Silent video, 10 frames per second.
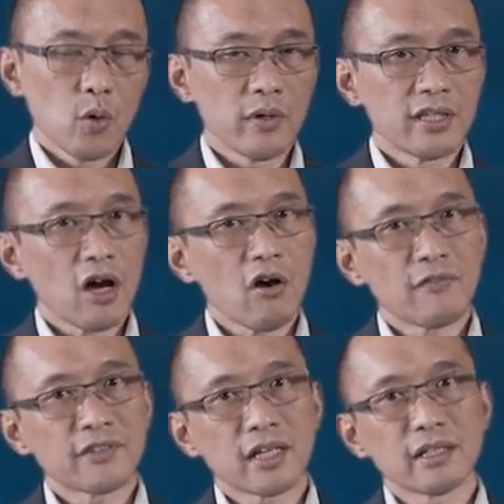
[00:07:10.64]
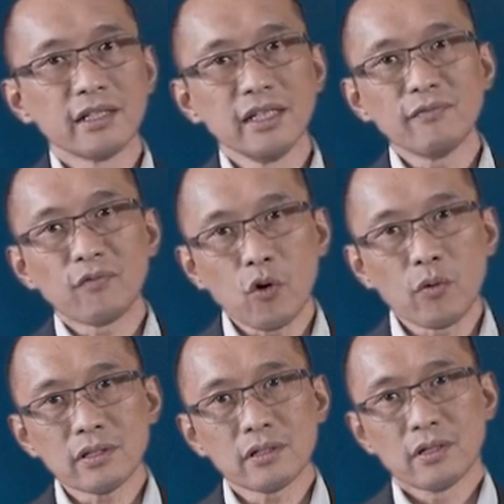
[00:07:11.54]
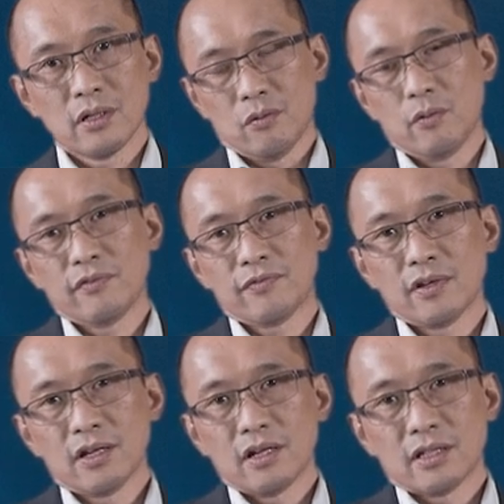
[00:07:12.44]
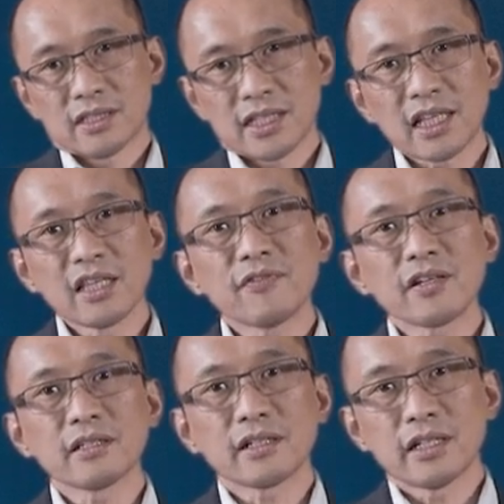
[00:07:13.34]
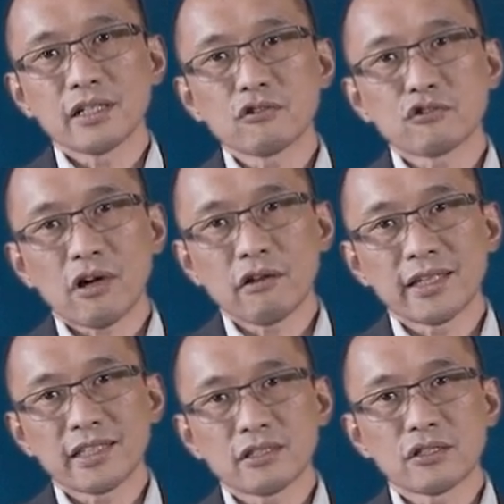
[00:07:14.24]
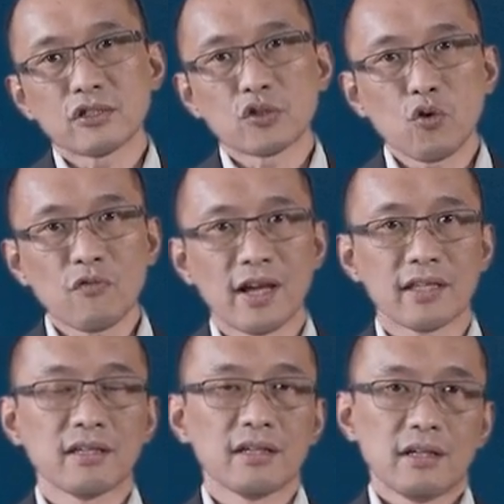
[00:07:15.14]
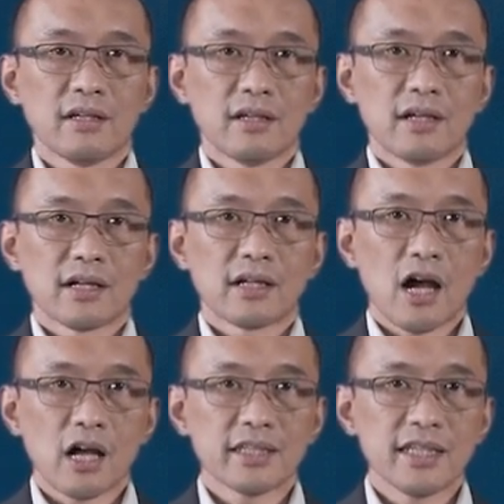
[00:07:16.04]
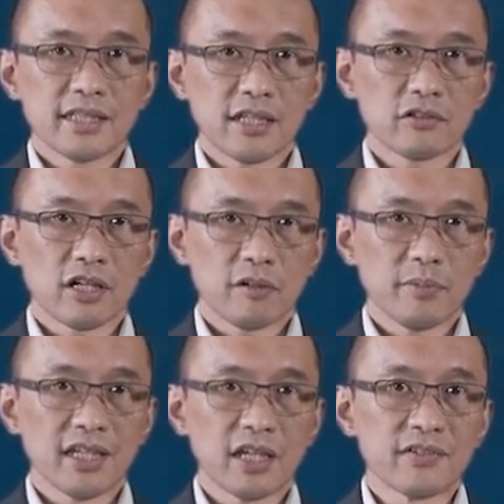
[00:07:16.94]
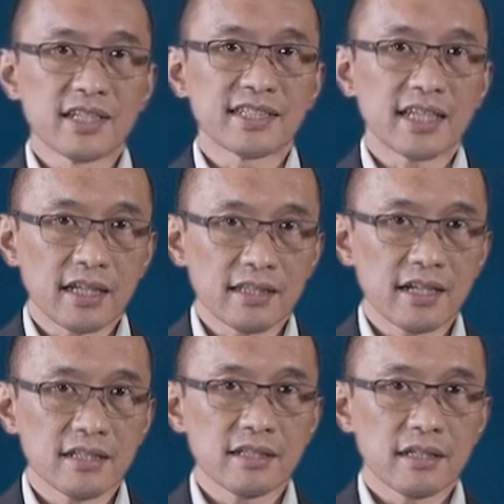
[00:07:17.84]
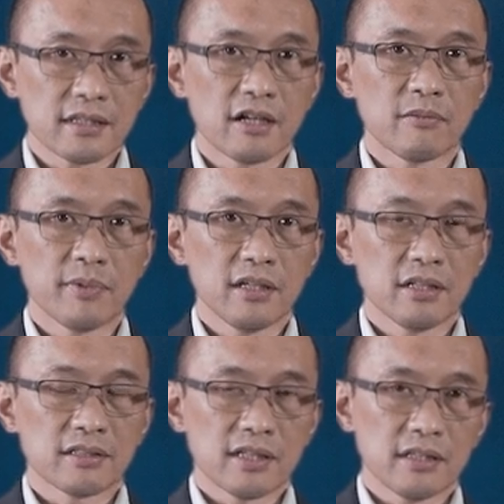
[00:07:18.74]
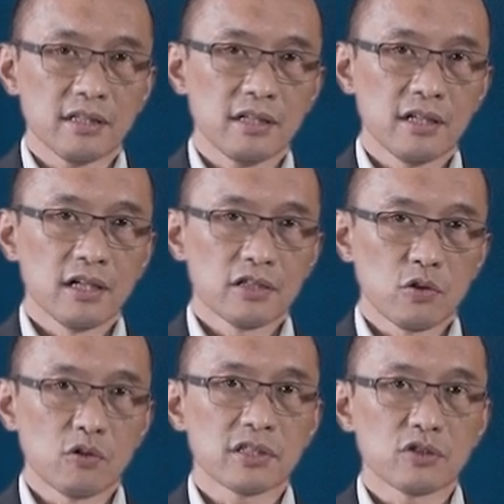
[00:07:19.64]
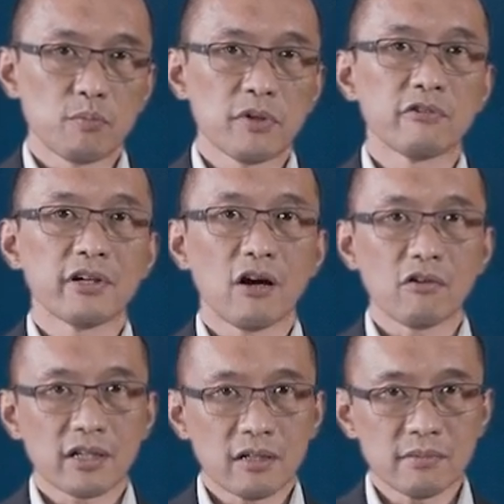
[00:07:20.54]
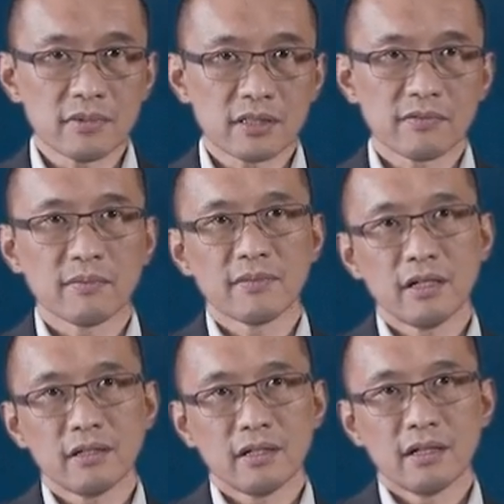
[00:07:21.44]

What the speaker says: We now have taken a leap forward with significant clinical trial data to show that CAR T-cell therapy given a second-line therapy setting shows superior outcomes from there.